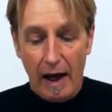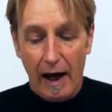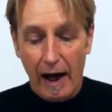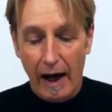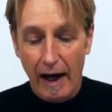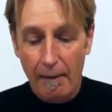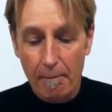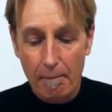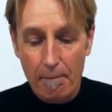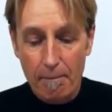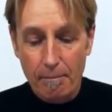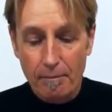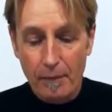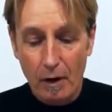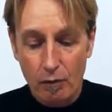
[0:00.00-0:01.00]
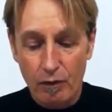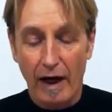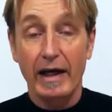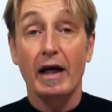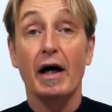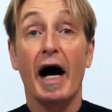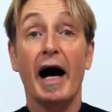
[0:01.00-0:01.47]

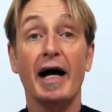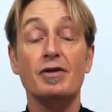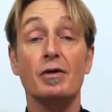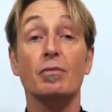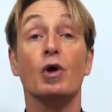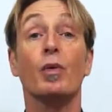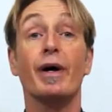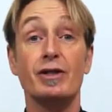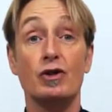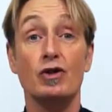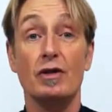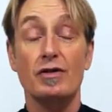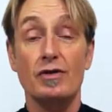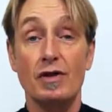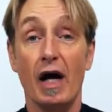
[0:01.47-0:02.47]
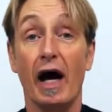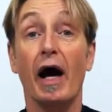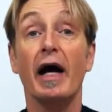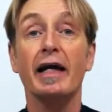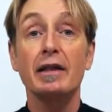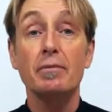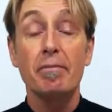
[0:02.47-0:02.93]
Right, I had some questions
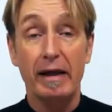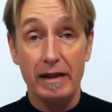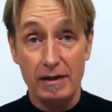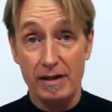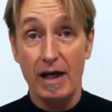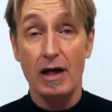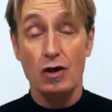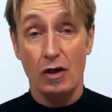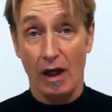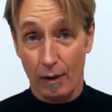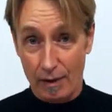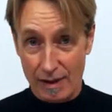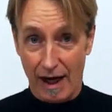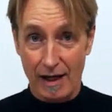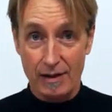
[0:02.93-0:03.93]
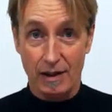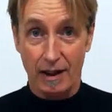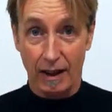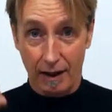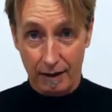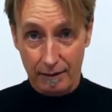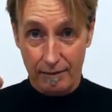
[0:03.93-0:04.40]
in meditation I was
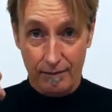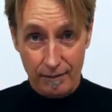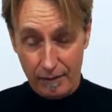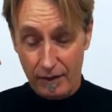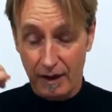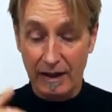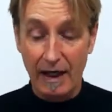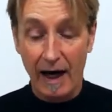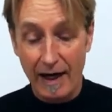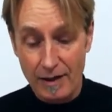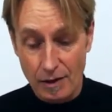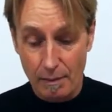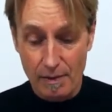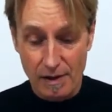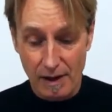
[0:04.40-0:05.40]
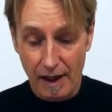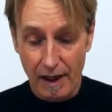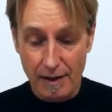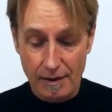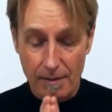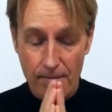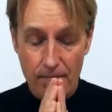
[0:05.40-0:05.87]
asking the guys upstairs.